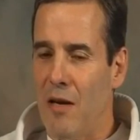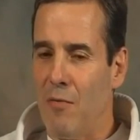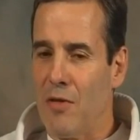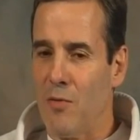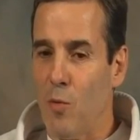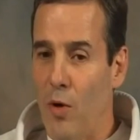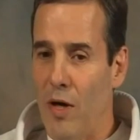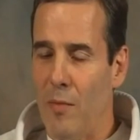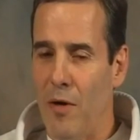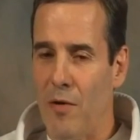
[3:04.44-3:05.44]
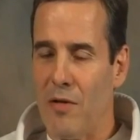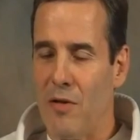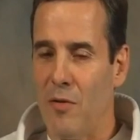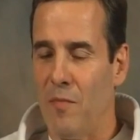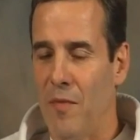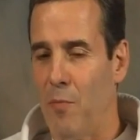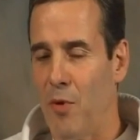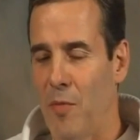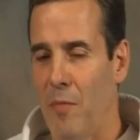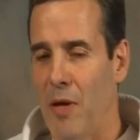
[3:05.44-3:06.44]
and I was worried about. So they
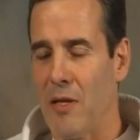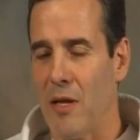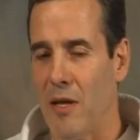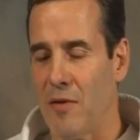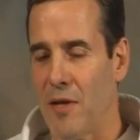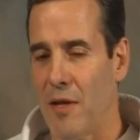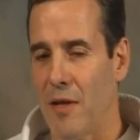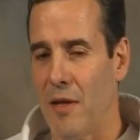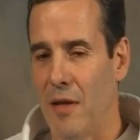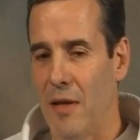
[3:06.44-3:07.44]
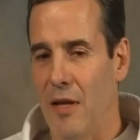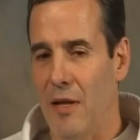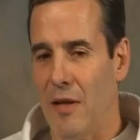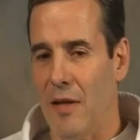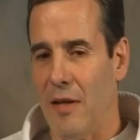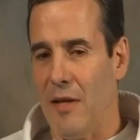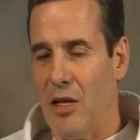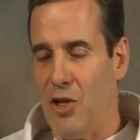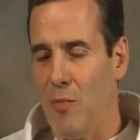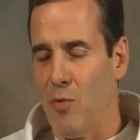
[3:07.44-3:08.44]
put me in boxing gloves, and
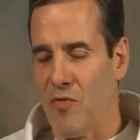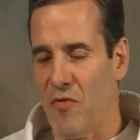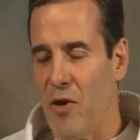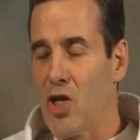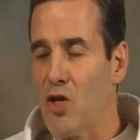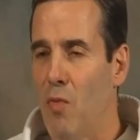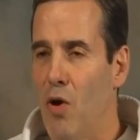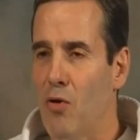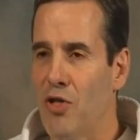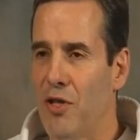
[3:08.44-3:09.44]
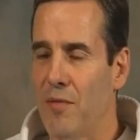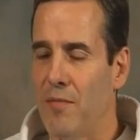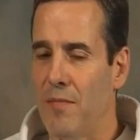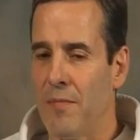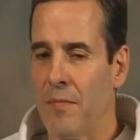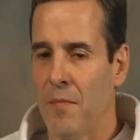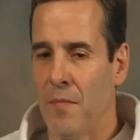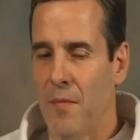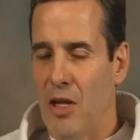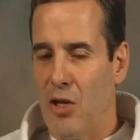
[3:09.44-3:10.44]
the gym was a very small gym.
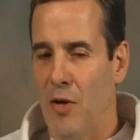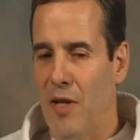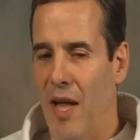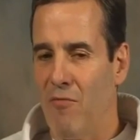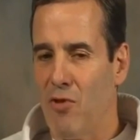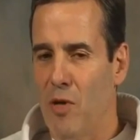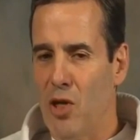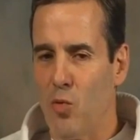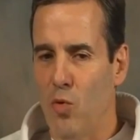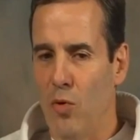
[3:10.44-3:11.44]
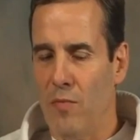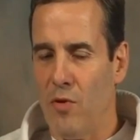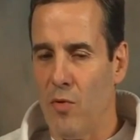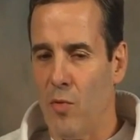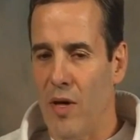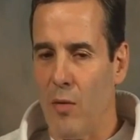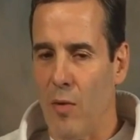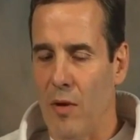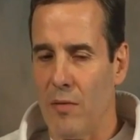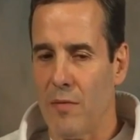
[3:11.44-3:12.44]
So I didn't have too much room to run
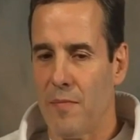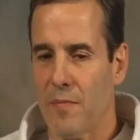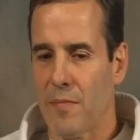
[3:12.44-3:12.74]
around.